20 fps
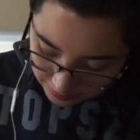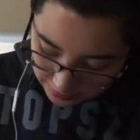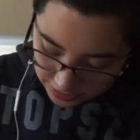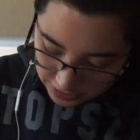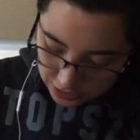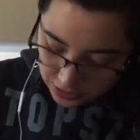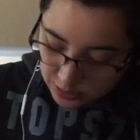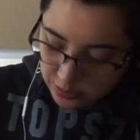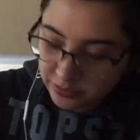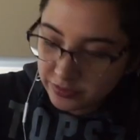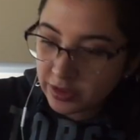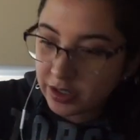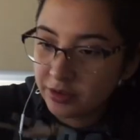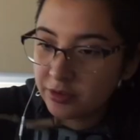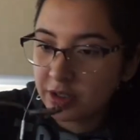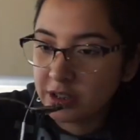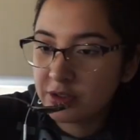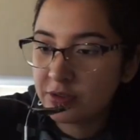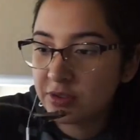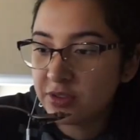This shrimp fried
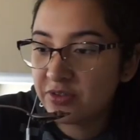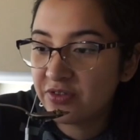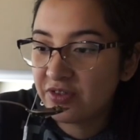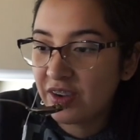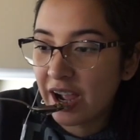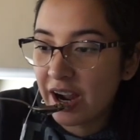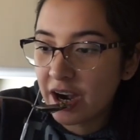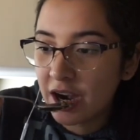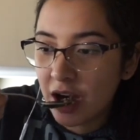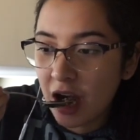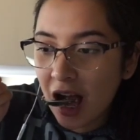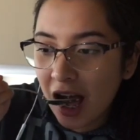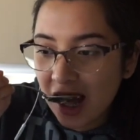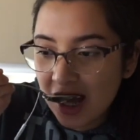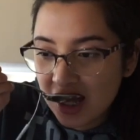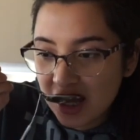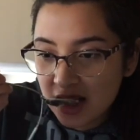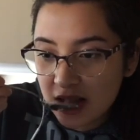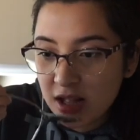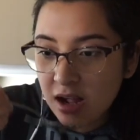rice was fire.
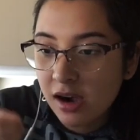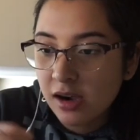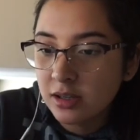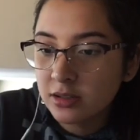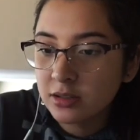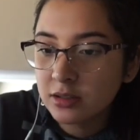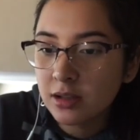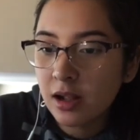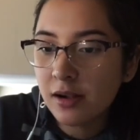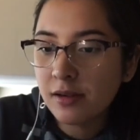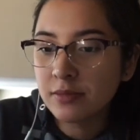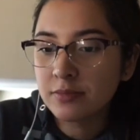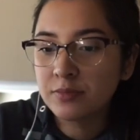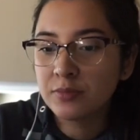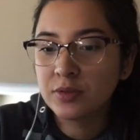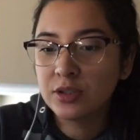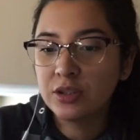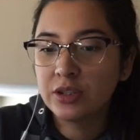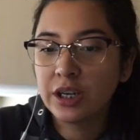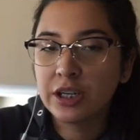
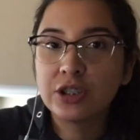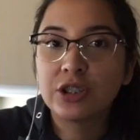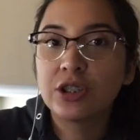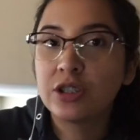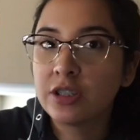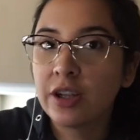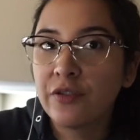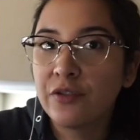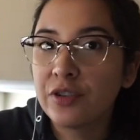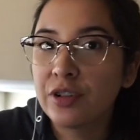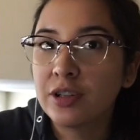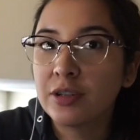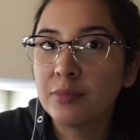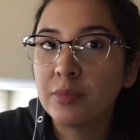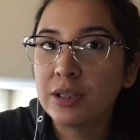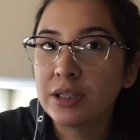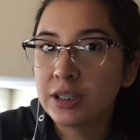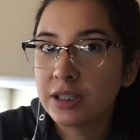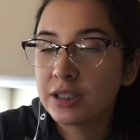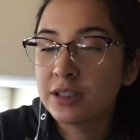You guys should definitely
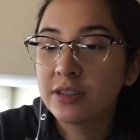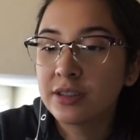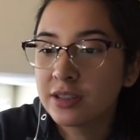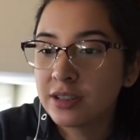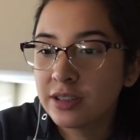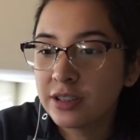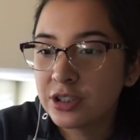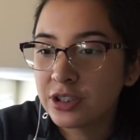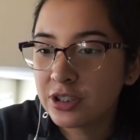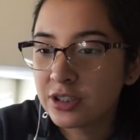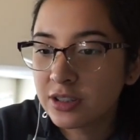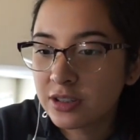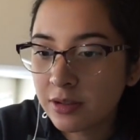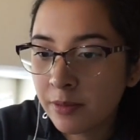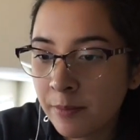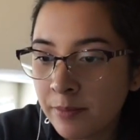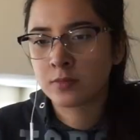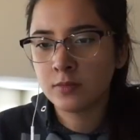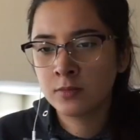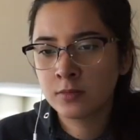make it. It's delicious.
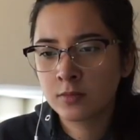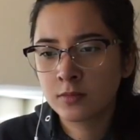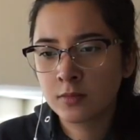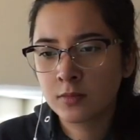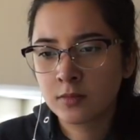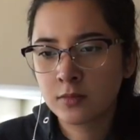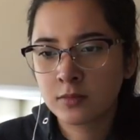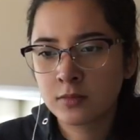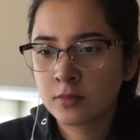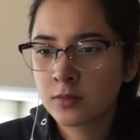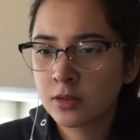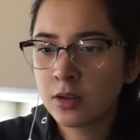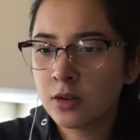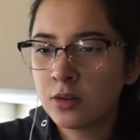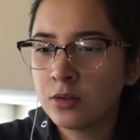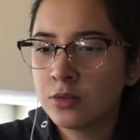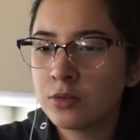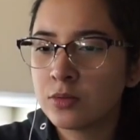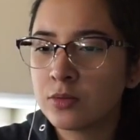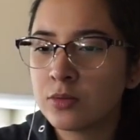
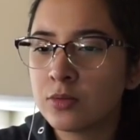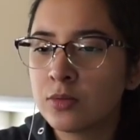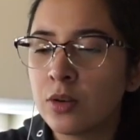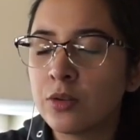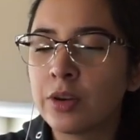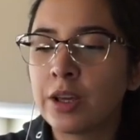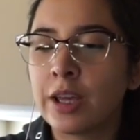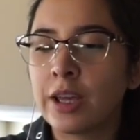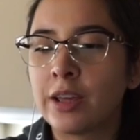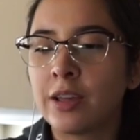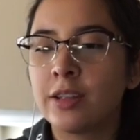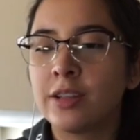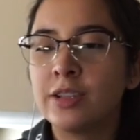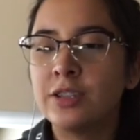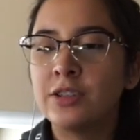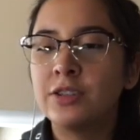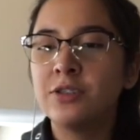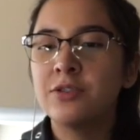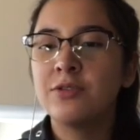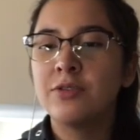Oh, okay.
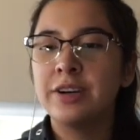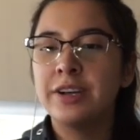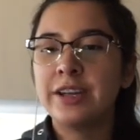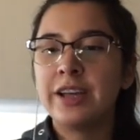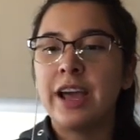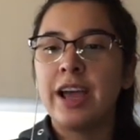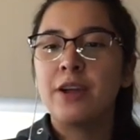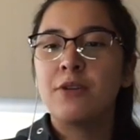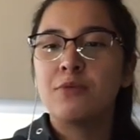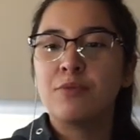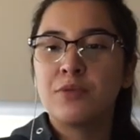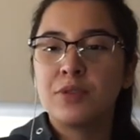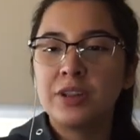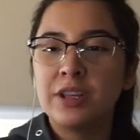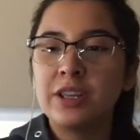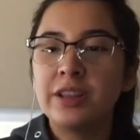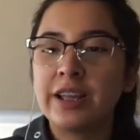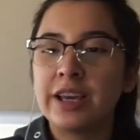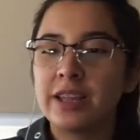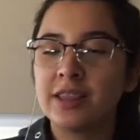You know what? I
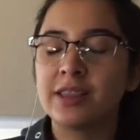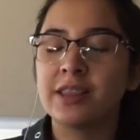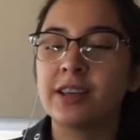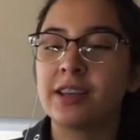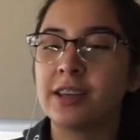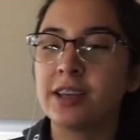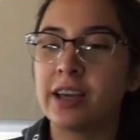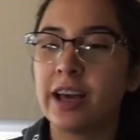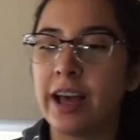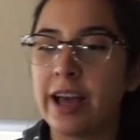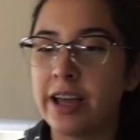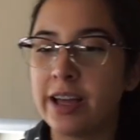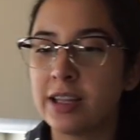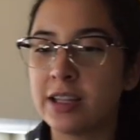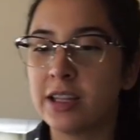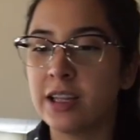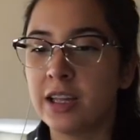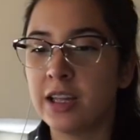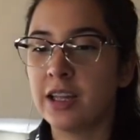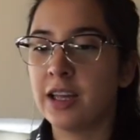really like the guy.